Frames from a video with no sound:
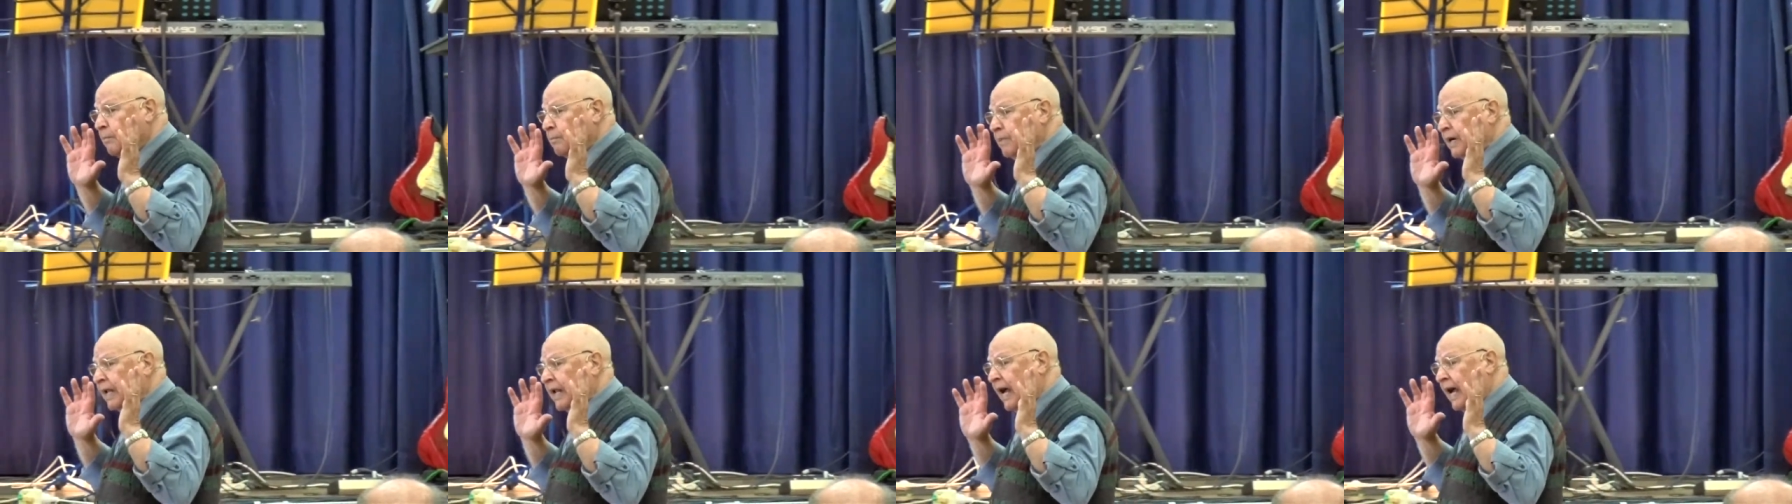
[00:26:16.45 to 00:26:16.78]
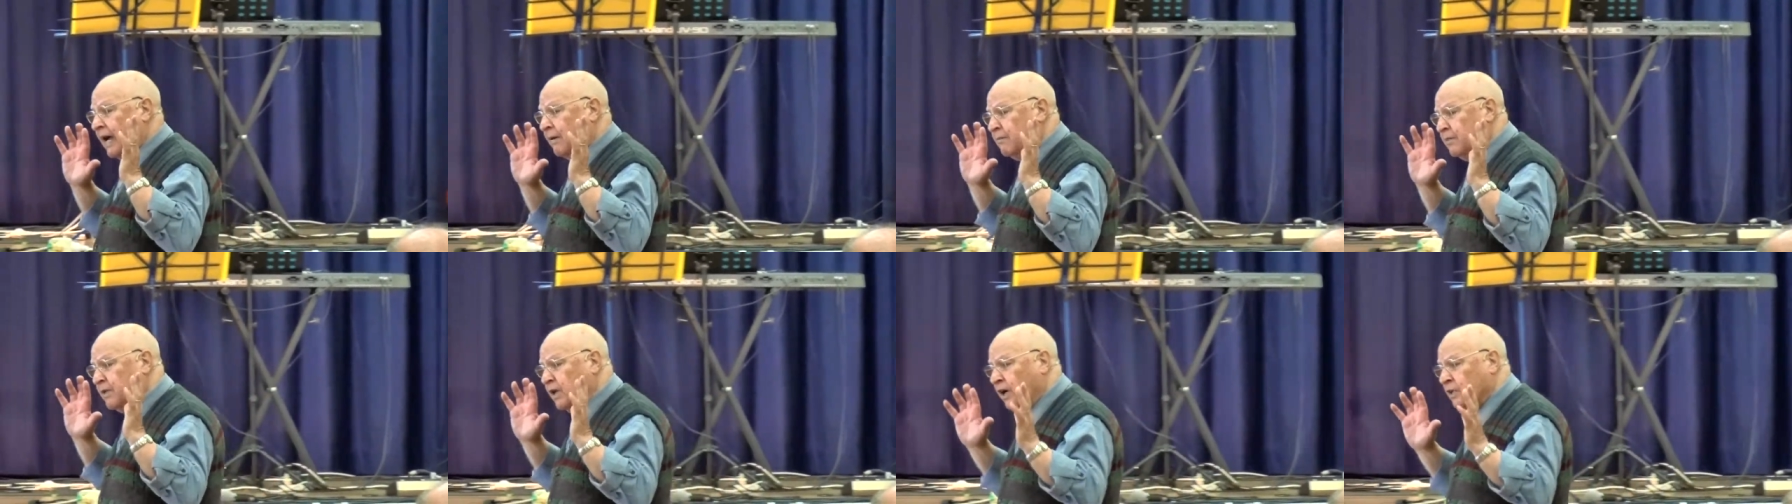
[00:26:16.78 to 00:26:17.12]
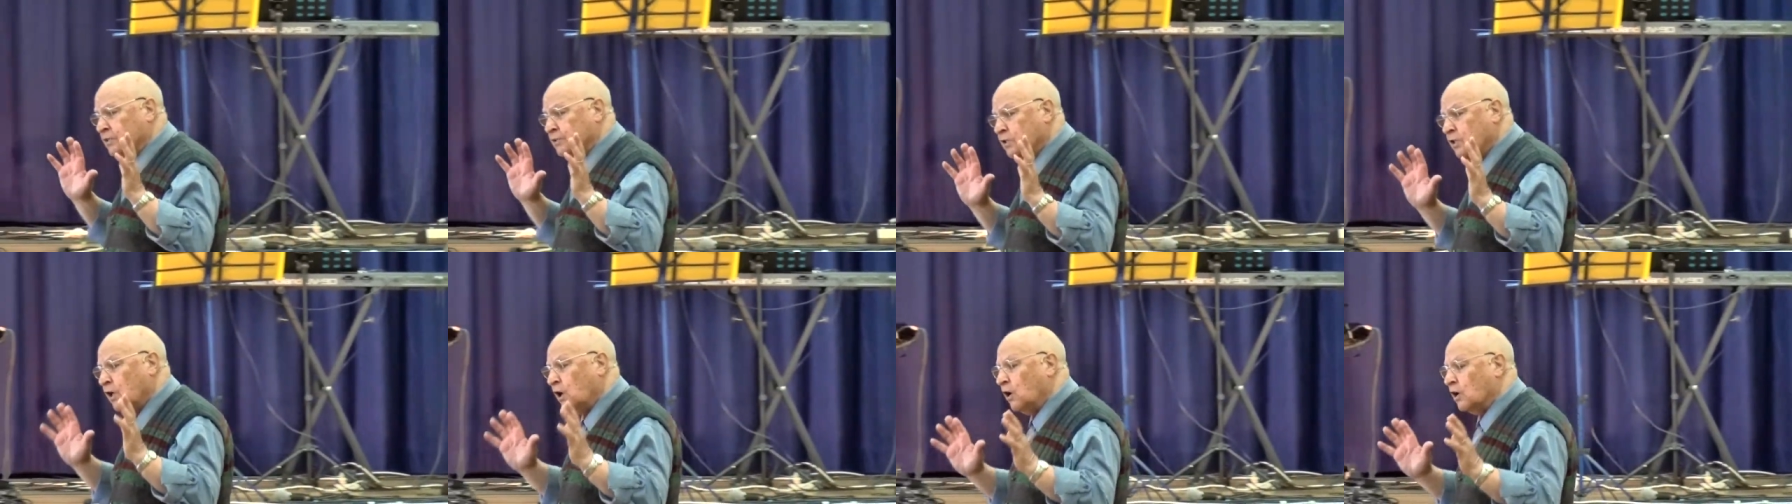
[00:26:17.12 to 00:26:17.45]
But I'm
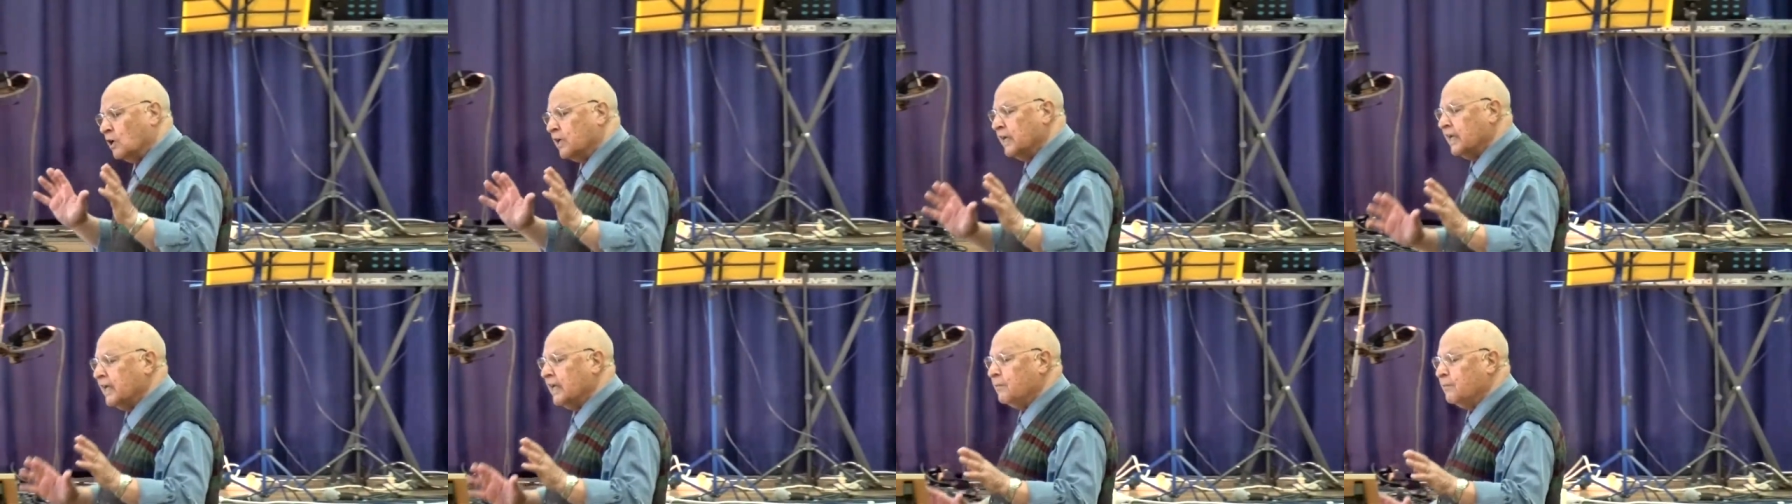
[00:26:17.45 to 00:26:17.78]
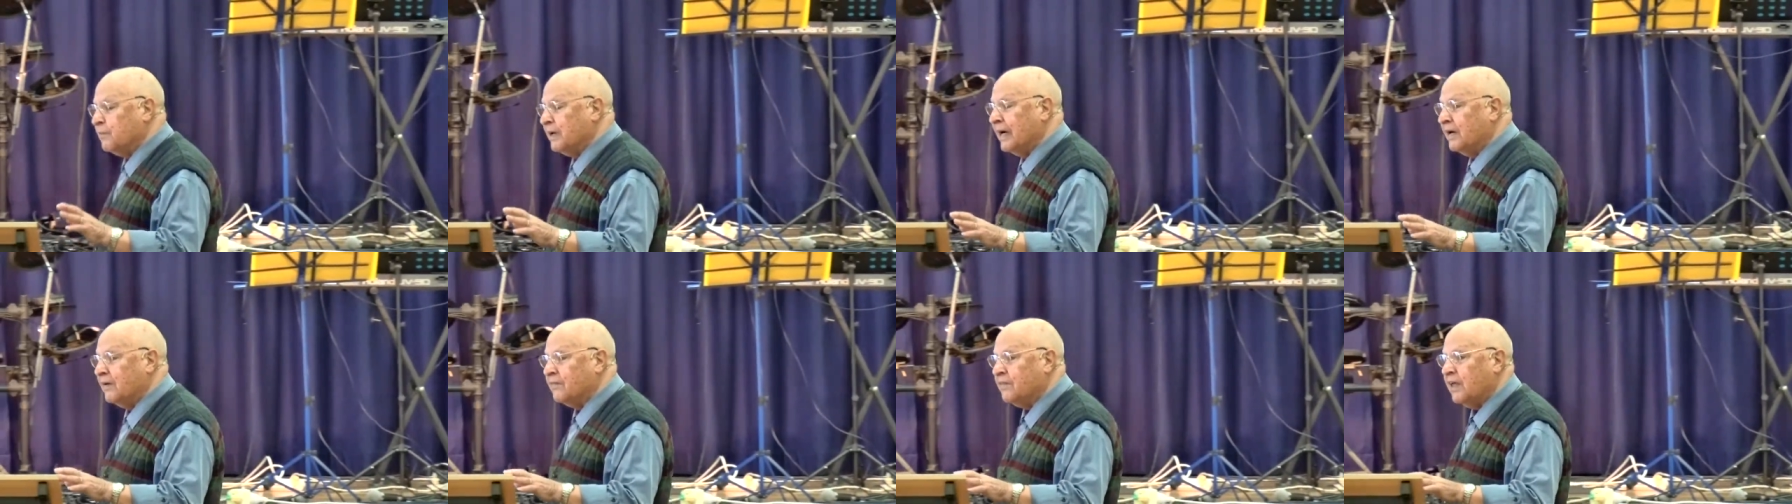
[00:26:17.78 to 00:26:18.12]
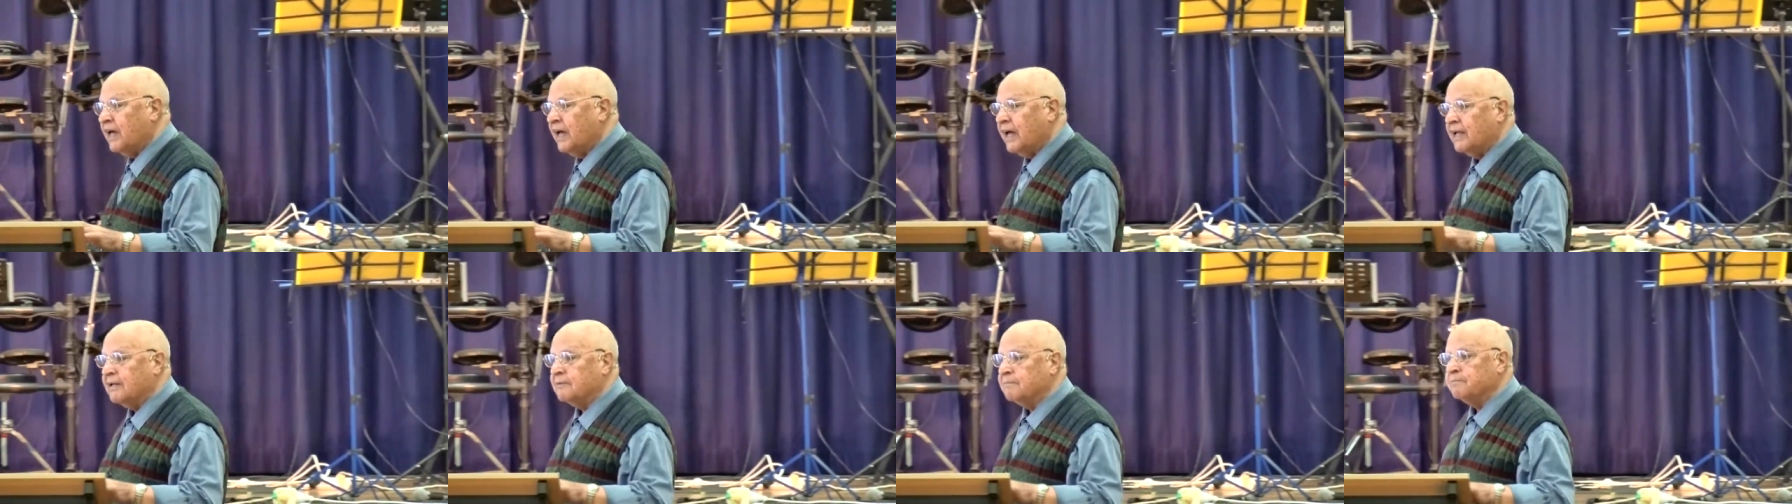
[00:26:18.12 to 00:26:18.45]
not talking about
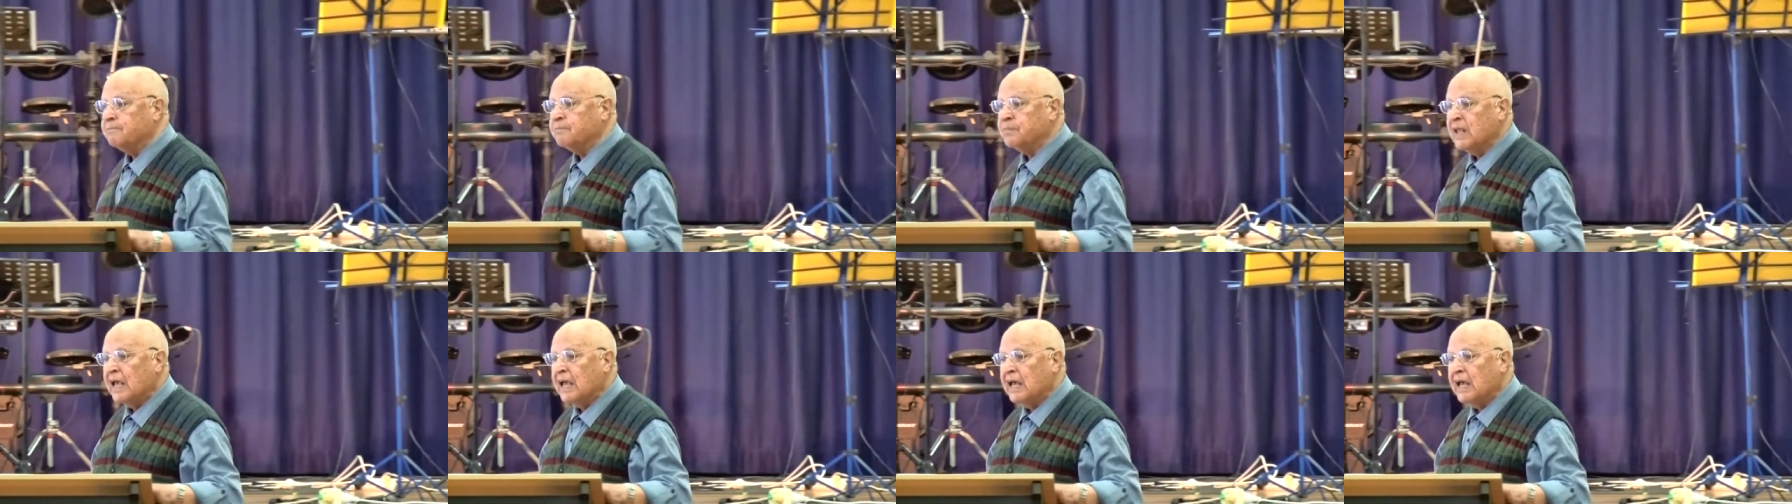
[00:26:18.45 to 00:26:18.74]
that.